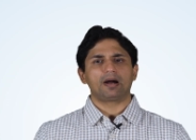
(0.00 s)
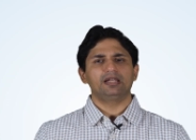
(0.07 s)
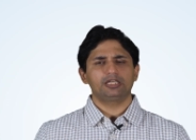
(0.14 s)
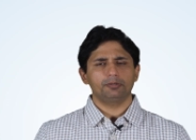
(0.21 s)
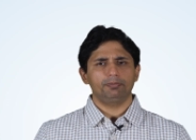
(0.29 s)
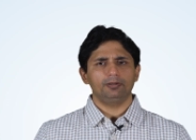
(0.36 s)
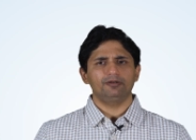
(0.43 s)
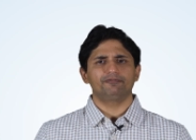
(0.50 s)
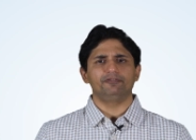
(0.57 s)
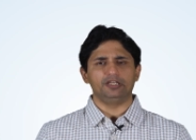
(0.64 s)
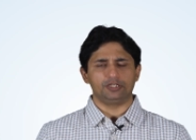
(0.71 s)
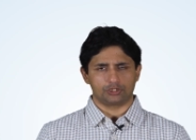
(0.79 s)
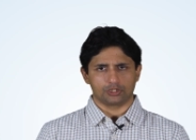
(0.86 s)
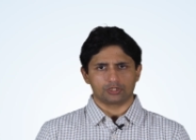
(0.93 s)
multiple
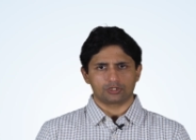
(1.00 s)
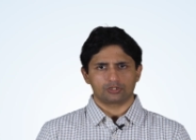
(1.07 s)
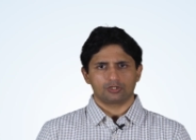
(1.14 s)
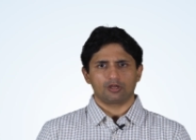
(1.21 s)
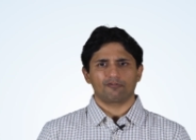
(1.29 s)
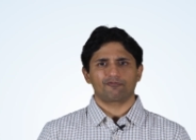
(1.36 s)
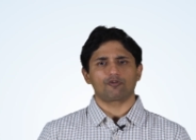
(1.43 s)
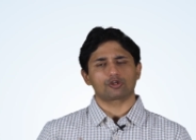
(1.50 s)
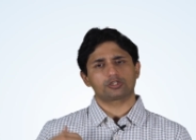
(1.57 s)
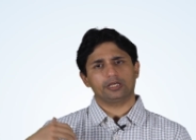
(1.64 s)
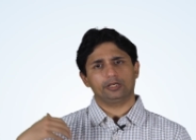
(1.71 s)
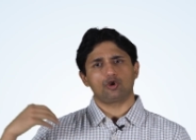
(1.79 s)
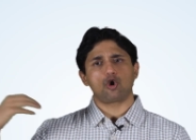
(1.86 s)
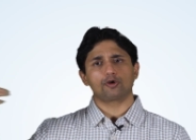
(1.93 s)
features for
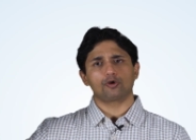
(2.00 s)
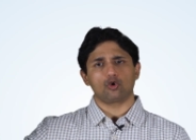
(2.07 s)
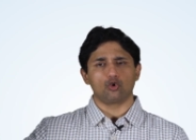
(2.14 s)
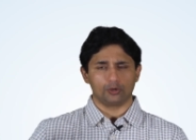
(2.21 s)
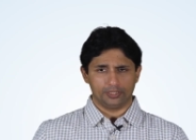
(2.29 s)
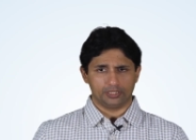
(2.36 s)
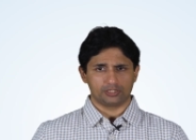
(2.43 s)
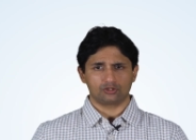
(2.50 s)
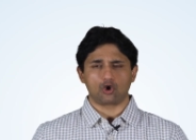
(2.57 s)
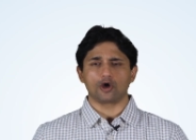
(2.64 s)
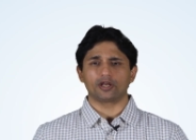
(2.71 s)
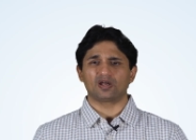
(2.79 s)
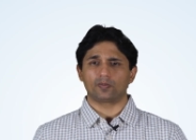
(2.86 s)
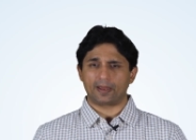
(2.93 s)
salon owners
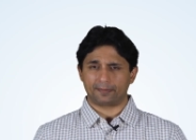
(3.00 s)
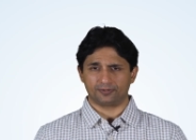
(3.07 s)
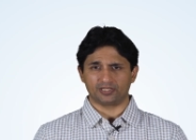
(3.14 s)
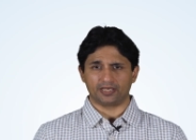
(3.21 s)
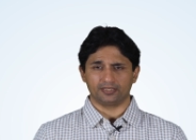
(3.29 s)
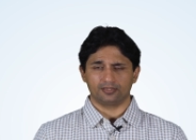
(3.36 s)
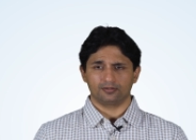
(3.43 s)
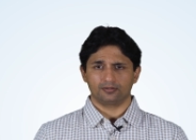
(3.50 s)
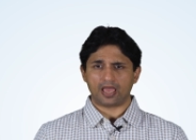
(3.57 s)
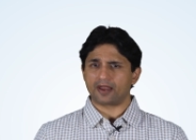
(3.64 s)
on our website.